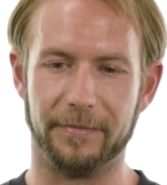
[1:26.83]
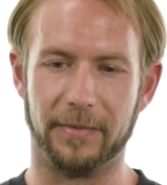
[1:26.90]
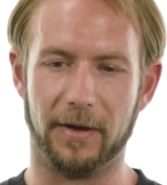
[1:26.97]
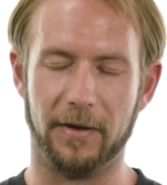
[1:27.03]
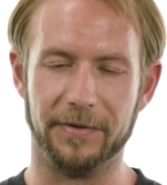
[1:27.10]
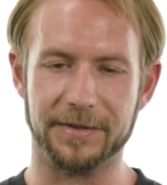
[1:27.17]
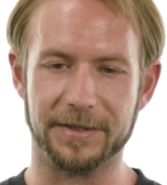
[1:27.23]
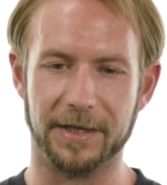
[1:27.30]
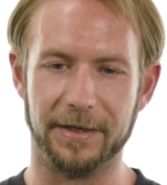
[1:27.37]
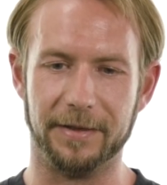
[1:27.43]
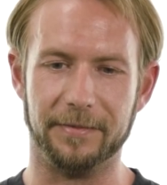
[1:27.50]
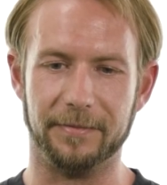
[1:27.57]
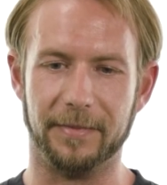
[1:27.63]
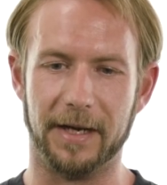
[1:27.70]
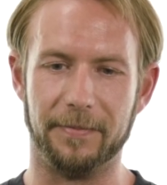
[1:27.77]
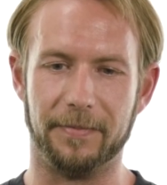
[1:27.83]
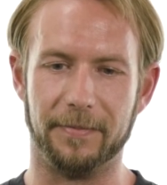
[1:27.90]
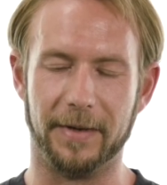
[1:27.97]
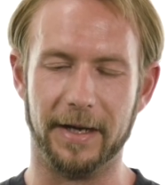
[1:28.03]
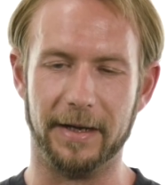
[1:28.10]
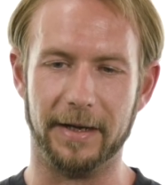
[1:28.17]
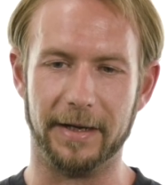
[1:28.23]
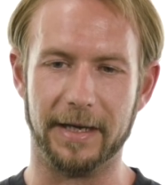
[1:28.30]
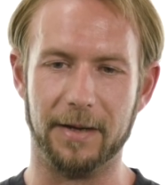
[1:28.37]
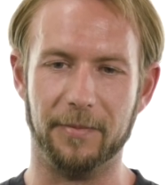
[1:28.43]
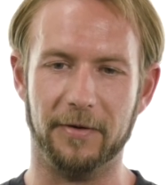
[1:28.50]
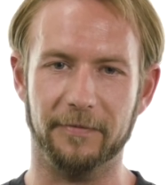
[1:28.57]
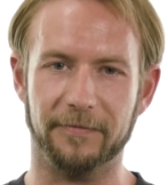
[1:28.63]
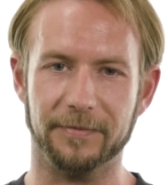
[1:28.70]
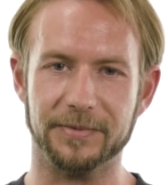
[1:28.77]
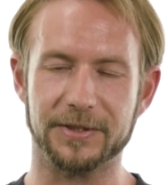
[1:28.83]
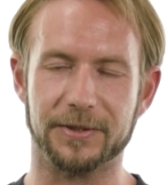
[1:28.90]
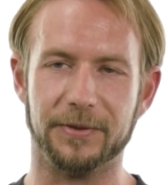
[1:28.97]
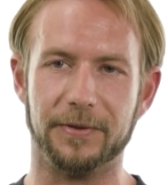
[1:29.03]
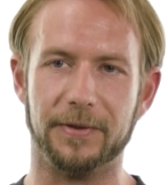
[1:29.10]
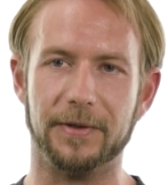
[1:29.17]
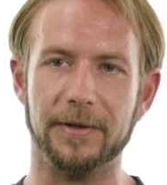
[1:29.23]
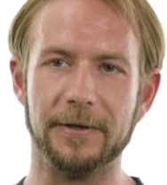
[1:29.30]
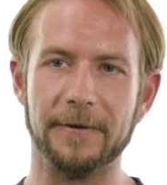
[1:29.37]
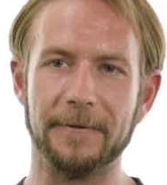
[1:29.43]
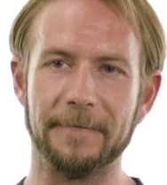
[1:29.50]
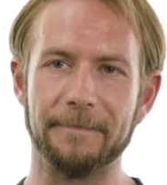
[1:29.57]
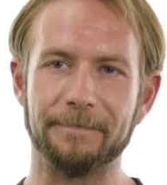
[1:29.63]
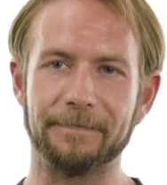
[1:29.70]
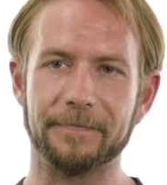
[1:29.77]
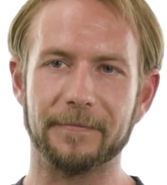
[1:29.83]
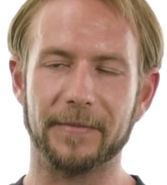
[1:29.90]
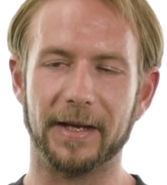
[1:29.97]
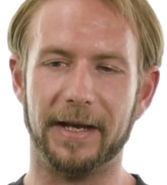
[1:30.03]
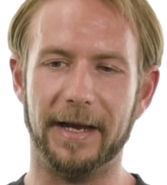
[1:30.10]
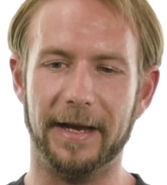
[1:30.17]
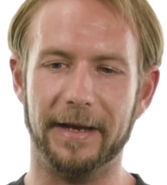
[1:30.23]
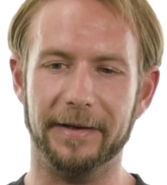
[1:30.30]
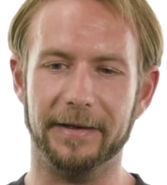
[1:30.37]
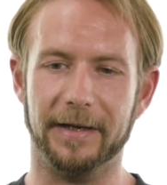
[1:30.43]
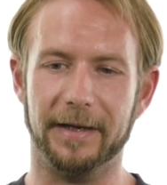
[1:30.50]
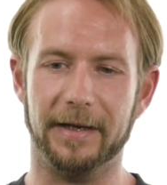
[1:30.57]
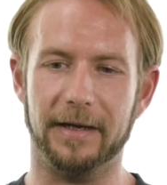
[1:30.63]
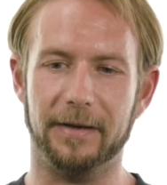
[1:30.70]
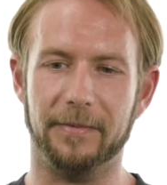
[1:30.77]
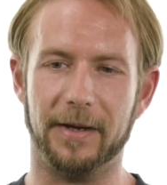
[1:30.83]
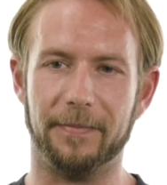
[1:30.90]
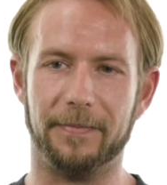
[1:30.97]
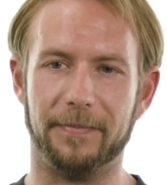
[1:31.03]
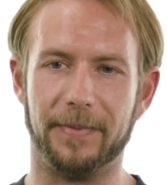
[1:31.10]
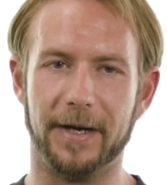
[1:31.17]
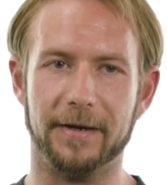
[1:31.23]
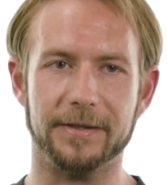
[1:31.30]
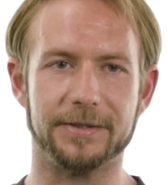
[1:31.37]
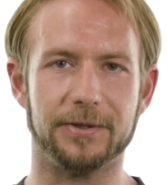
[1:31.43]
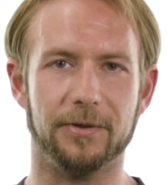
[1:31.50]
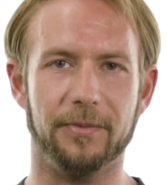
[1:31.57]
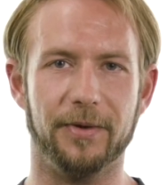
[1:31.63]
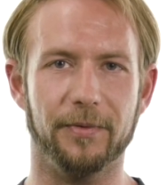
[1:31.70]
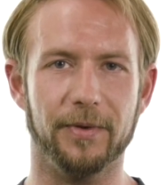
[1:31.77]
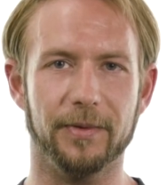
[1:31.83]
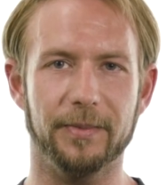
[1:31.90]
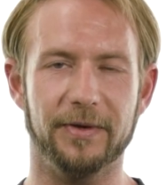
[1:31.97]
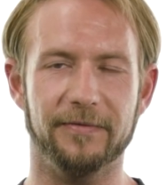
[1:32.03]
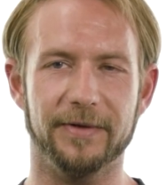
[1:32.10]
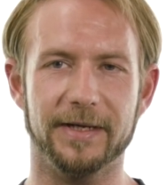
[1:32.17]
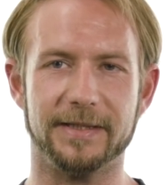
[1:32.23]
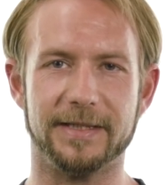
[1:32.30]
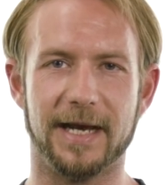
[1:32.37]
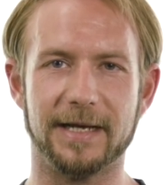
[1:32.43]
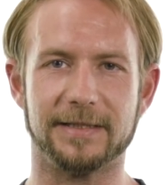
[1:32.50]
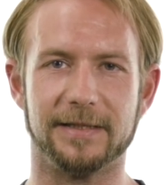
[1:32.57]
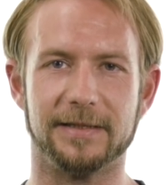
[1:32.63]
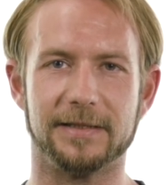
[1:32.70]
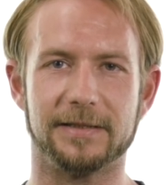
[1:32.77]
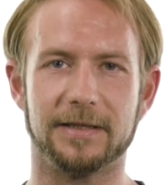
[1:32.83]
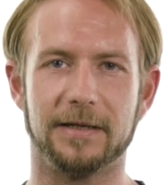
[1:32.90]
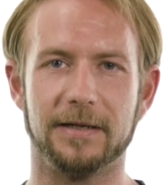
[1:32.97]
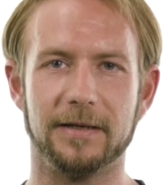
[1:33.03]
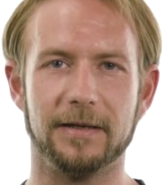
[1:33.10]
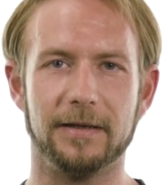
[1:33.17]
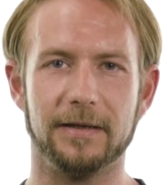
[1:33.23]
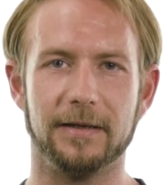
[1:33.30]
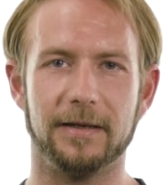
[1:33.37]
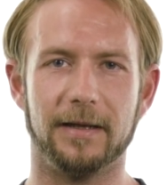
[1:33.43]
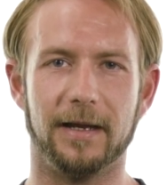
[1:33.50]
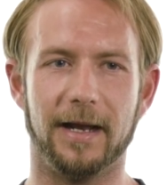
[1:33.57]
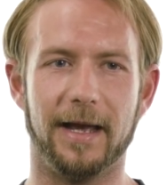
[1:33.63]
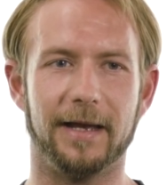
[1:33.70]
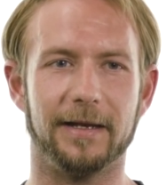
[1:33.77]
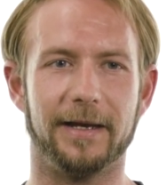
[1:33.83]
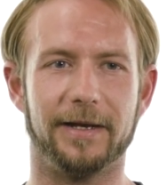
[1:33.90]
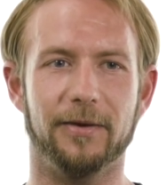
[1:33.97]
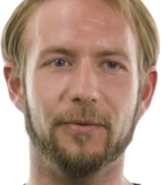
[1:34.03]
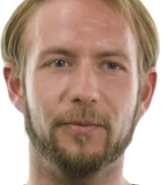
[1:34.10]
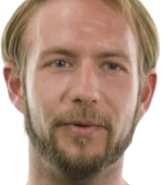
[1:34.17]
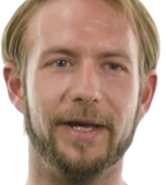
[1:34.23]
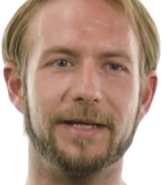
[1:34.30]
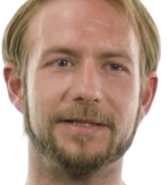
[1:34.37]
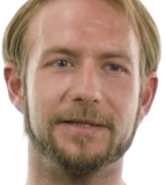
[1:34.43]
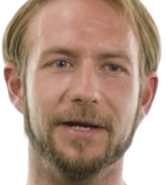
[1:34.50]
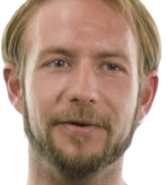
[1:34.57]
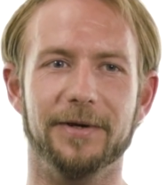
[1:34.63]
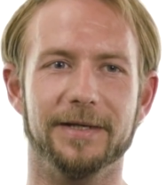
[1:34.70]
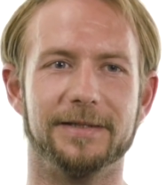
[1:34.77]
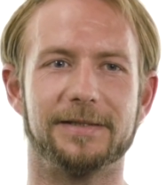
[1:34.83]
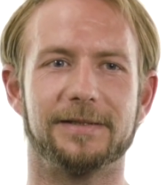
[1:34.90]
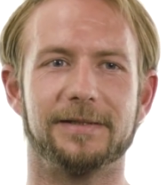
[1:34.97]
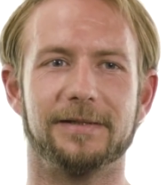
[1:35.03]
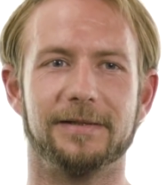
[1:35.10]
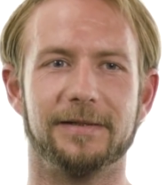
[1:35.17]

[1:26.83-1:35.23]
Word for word: All of a sudden, my, my, I came home from school, and uh, my parents told me we were moving to Texas, and I had like a week's notice.